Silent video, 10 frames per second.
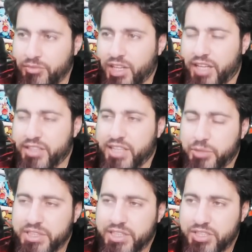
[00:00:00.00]
And
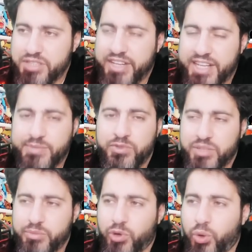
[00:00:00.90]
now we can just fast move
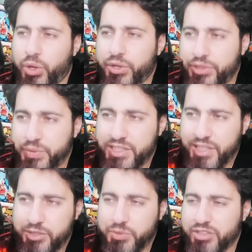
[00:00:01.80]
them all the way
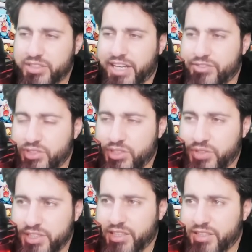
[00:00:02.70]
down. We don't have to
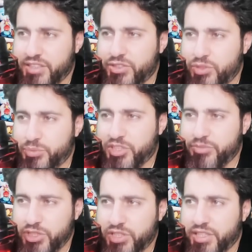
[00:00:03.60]
throw anything. They threw the
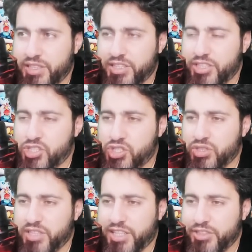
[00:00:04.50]
Brave Bird, and they
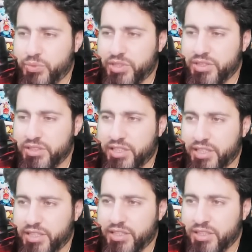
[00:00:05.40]
should die to
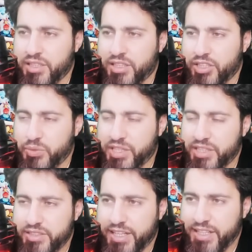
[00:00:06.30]
one quick
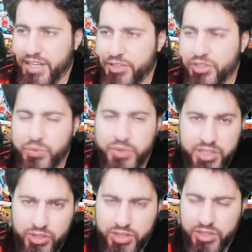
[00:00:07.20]
attack. I don't think we
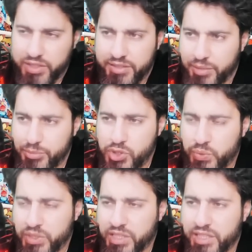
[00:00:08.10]
need to throw. I'm
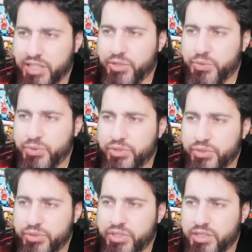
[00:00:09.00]
sure we can KO
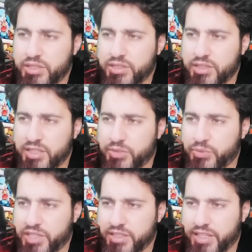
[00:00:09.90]
in 3
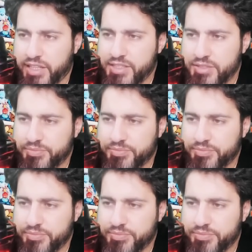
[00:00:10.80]
quick attacks.